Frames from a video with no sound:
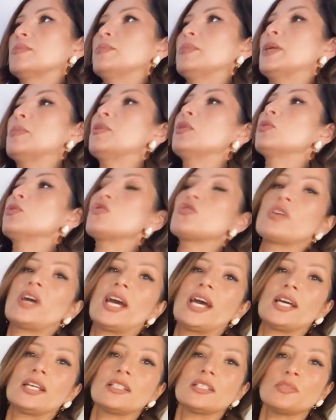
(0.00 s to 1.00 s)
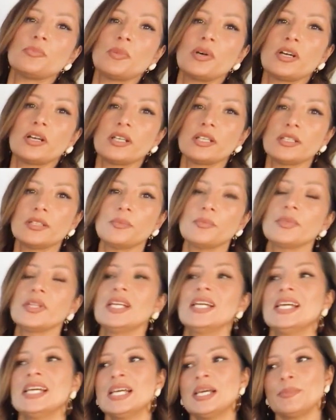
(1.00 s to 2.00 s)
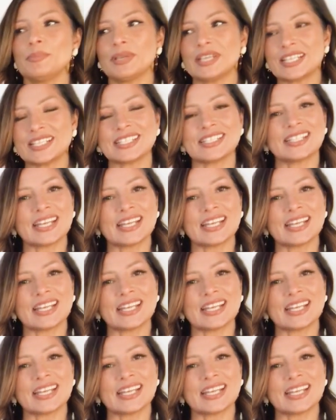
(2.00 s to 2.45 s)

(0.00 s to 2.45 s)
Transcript: Maybe hold your hand behind them, because